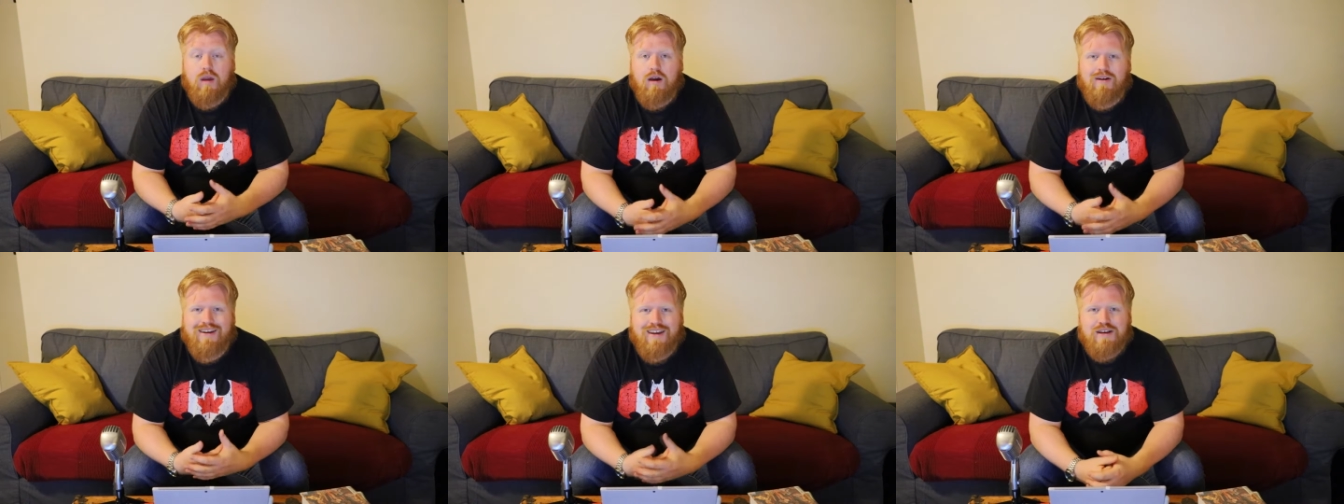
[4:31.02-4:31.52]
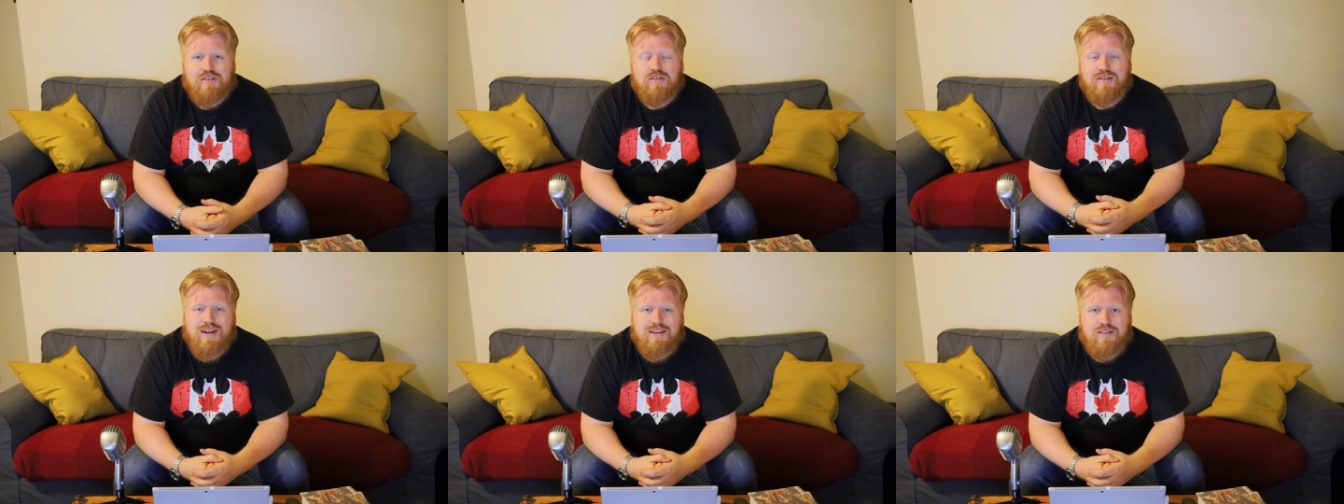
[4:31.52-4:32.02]
All right, guys.
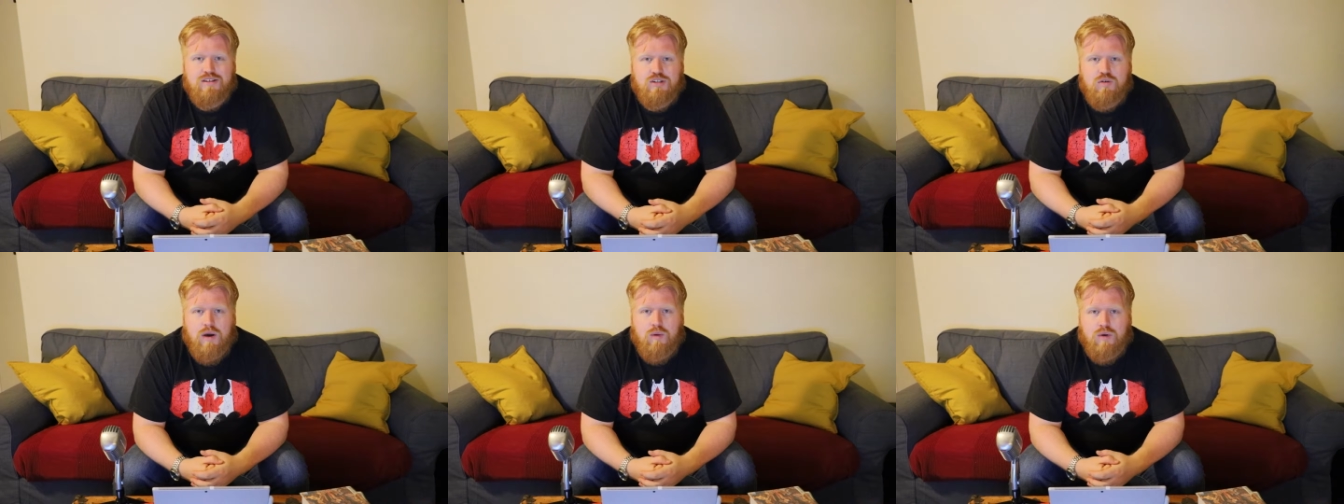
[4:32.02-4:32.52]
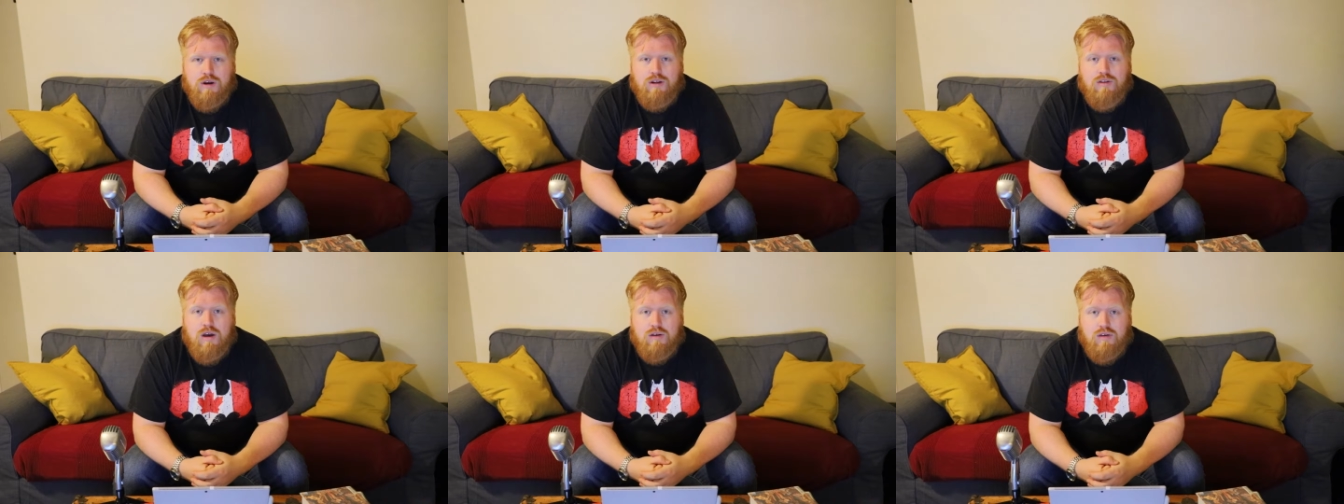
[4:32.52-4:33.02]
So the next issue I
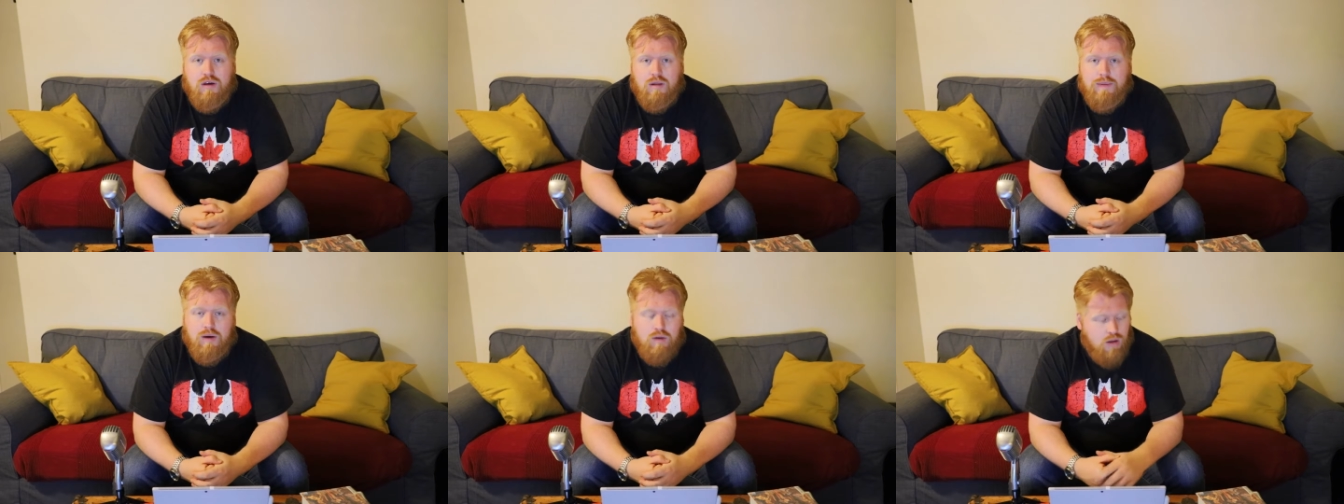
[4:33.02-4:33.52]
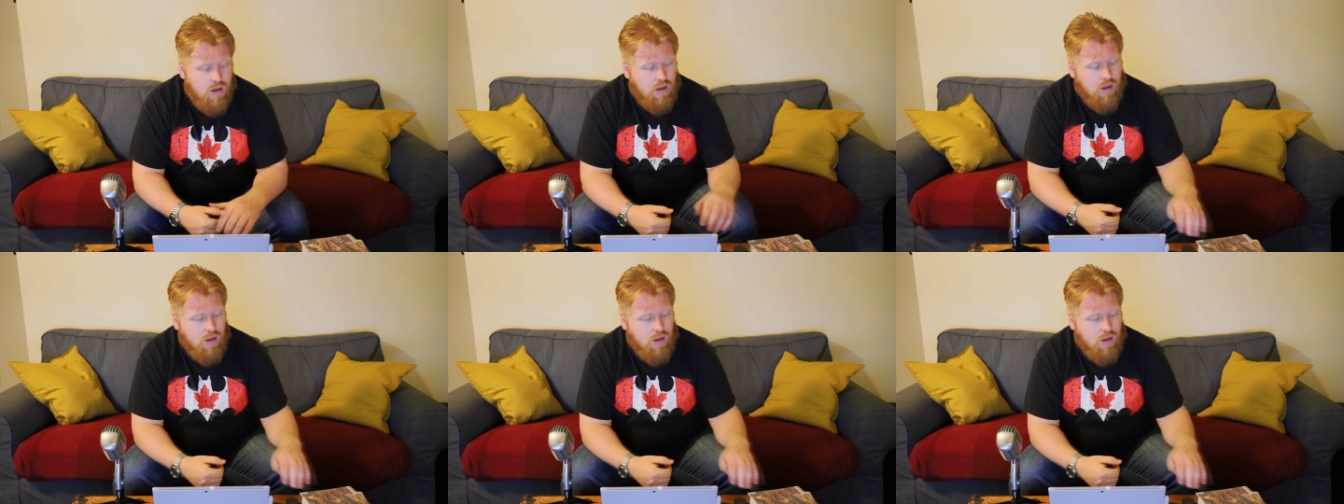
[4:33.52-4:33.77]
wanted to talk to you all about